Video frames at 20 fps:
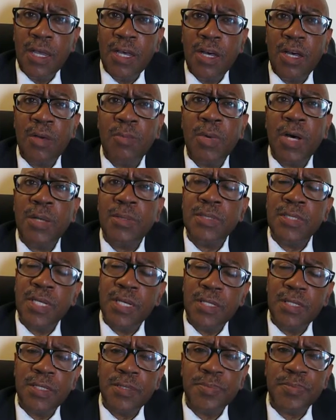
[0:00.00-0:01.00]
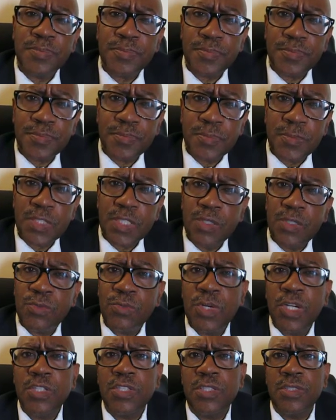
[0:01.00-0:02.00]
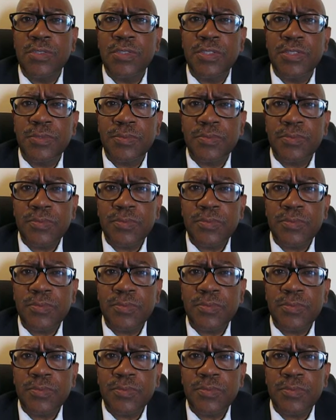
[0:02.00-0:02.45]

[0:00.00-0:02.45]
about telling the Russians